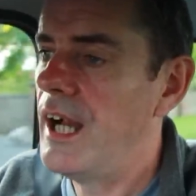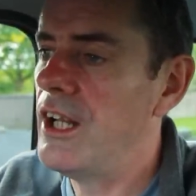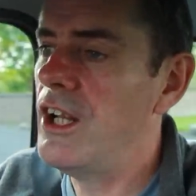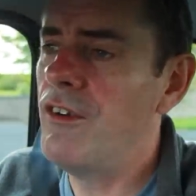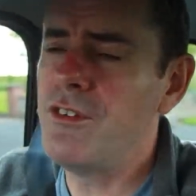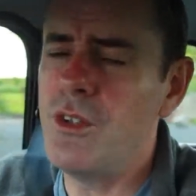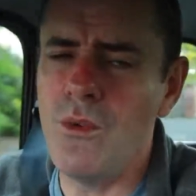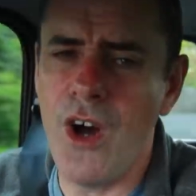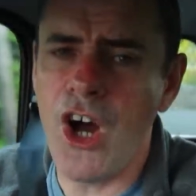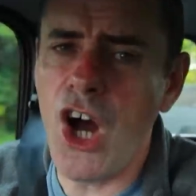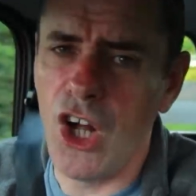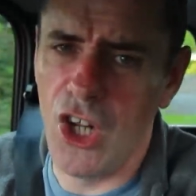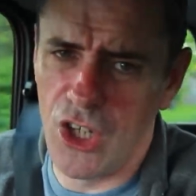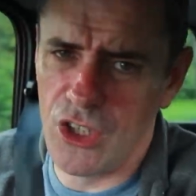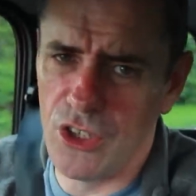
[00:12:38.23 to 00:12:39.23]
I love you
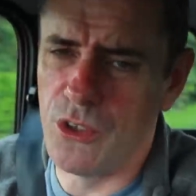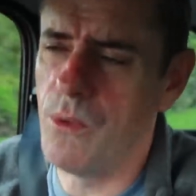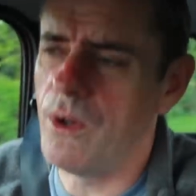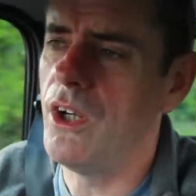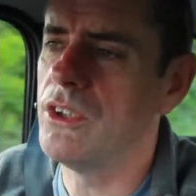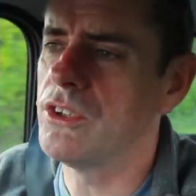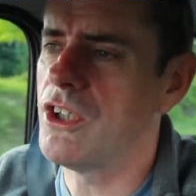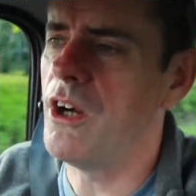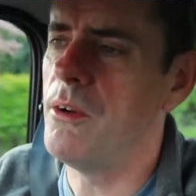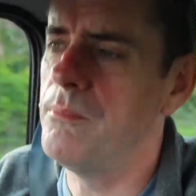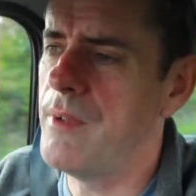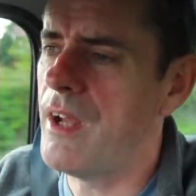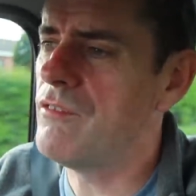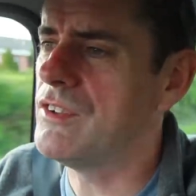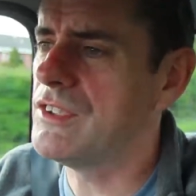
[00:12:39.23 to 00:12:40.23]
all. You all
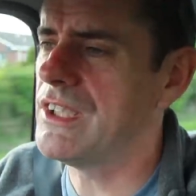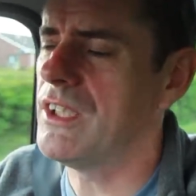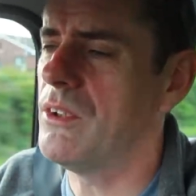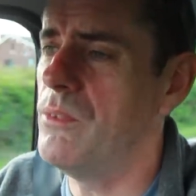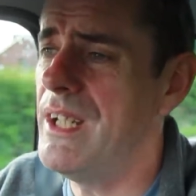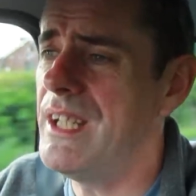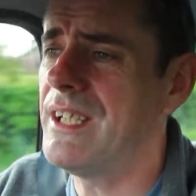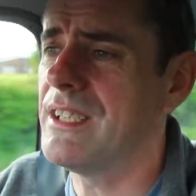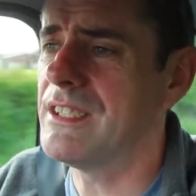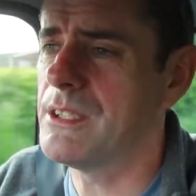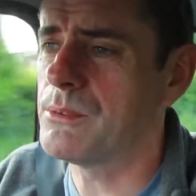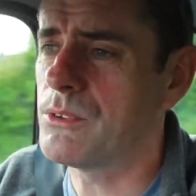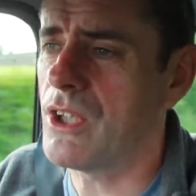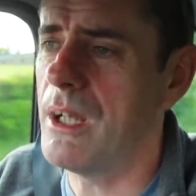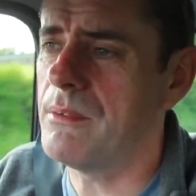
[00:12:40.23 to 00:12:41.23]
come every single week and
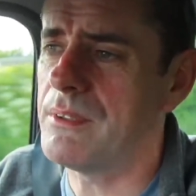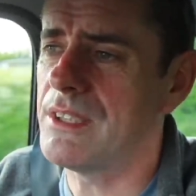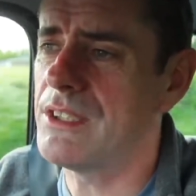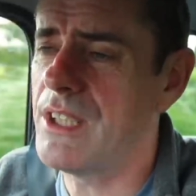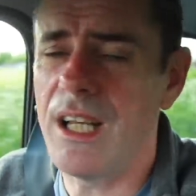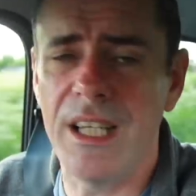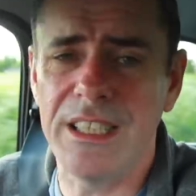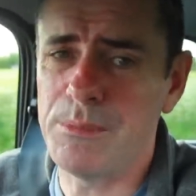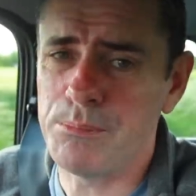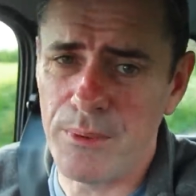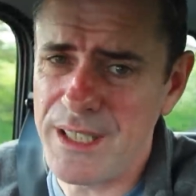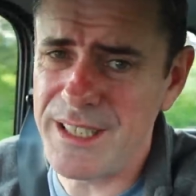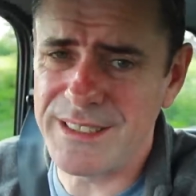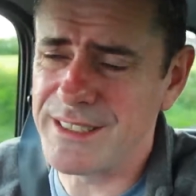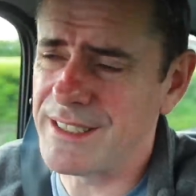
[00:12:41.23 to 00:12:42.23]
subscribe to the channel. It's
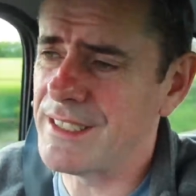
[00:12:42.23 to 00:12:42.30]
brilliant.